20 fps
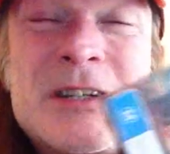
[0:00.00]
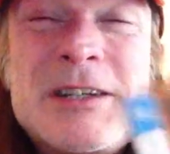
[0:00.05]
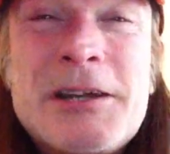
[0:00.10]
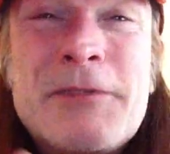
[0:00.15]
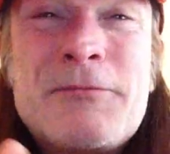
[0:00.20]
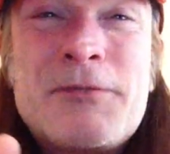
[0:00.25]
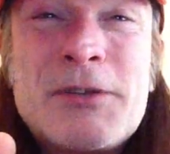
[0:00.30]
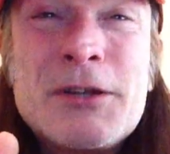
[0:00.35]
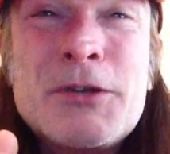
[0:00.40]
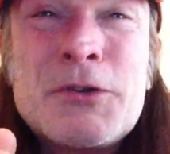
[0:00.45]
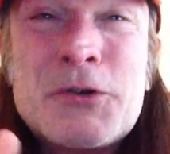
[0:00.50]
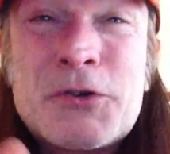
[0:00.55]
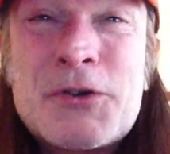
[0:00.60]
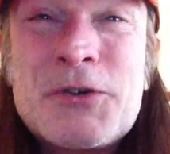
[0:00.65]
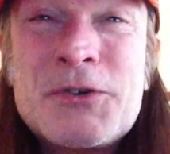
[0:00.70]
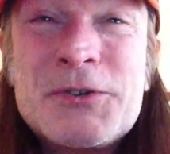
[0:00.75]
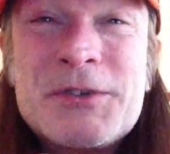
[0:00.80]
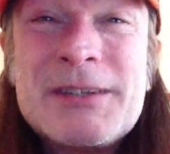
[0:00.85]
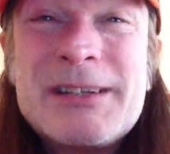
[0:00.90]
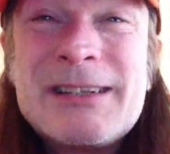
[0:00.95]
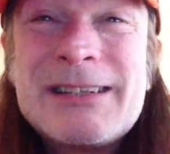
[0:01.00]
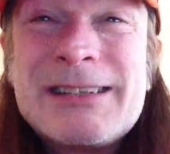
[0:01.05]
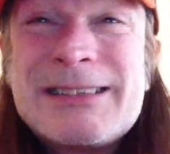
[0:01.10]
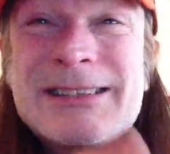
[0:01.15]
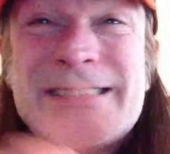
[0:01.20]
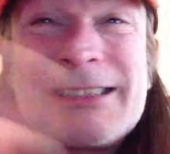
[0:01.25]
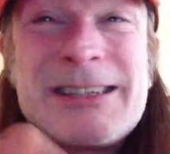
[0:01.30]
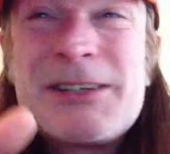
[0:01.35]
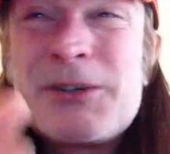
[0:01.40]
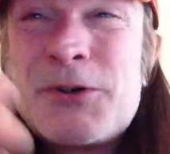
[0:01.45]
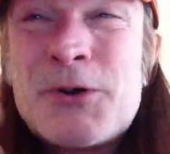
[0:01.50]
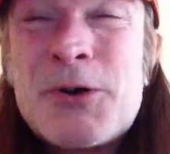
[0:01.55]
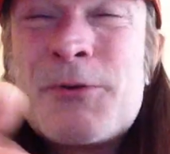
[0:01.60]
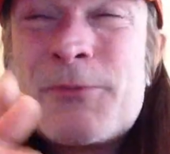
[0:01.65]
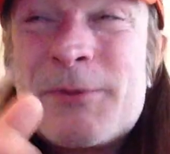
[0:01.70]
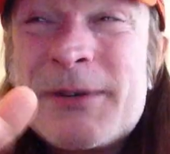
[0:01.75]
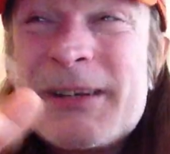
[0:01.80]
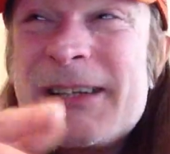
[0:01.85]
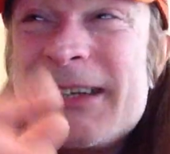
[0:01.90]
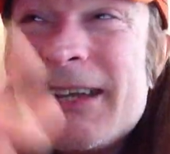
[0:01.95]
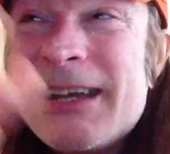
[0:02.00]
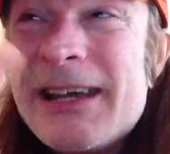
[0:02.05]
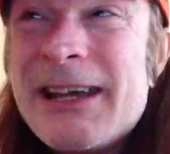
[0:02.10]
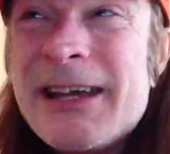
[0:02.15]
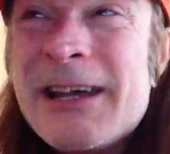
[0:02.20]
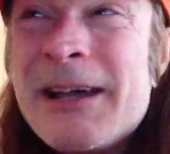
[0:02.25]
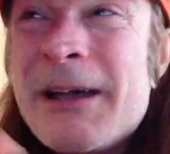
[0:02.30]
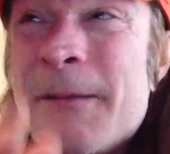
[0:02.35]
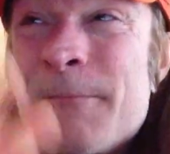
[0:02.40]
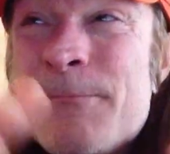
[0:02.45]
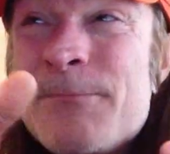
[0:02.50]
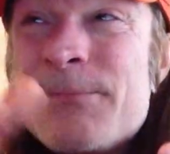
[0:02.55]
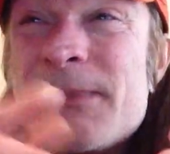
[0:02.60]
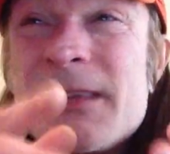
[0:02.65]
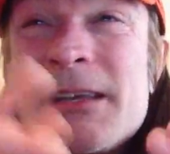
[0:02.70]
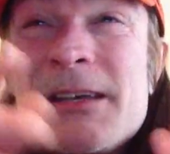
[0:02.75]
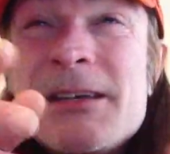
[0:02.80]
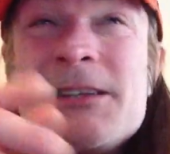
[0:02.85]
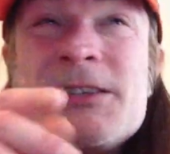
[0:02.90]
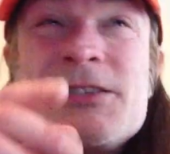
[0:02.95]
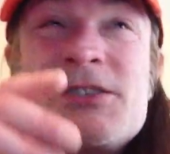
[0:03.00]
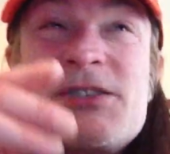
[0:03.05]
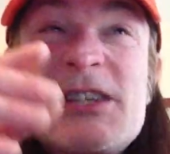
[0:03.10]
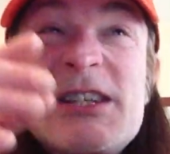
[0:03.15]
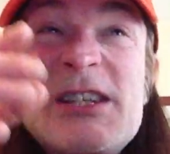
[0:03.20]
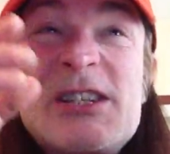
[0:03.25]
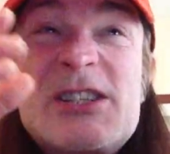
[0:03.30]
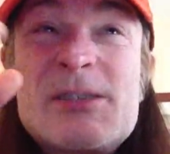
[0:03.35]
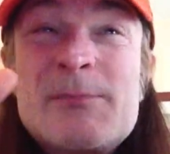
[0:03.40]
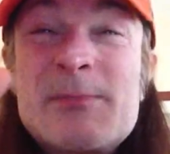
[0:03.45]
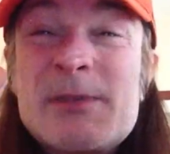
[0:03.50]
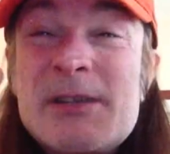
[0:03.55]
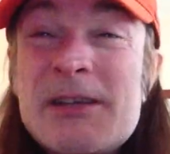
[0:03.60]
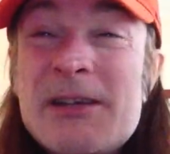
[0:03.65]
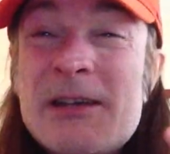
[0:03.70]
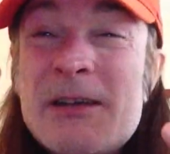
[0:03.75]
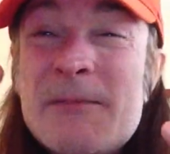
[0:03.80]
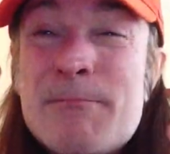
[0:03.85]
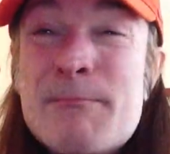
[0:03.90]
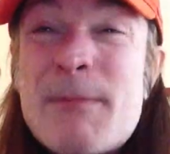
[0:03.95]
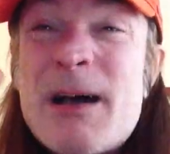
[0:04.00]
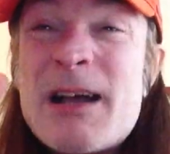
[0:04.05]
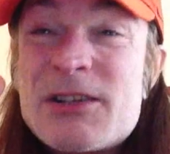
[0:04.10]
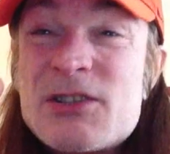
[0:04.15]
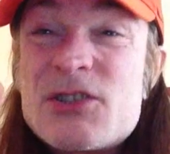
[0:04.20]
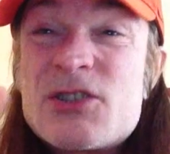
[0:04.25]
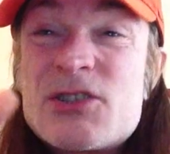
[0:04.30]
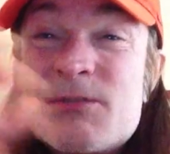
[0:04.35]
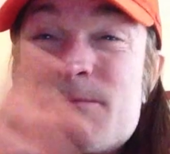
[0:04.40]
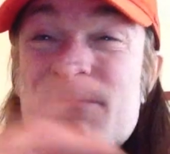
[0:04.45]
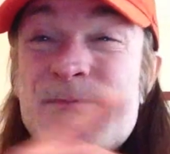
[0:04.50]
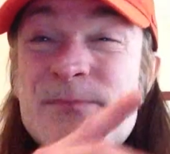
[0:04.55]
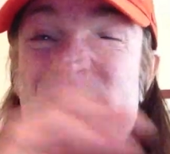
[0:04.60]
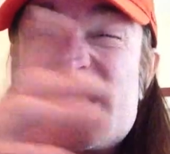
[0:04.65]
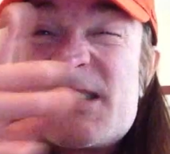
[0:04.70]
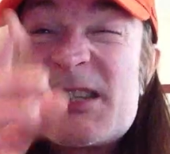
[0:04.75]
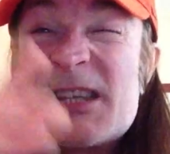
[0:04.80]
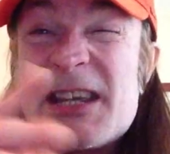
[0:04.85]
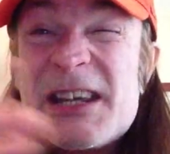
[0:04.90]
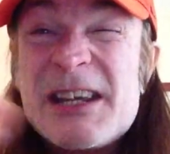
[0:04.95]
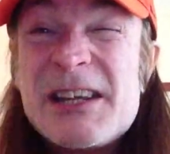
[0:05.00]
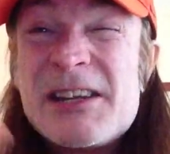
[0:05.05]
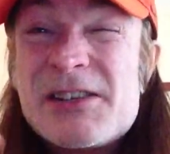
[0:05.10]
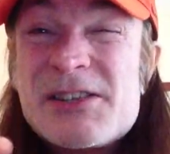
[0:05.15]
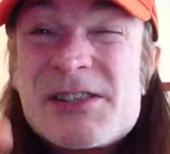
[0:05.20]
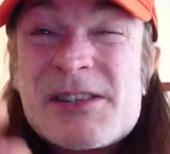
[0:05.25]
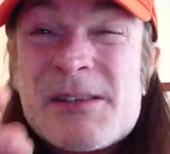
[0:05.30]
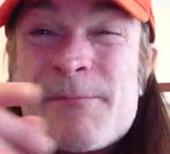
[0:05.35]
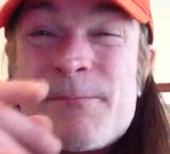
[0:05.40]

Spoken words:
And if you look on, you know, when you see some of the match scenes,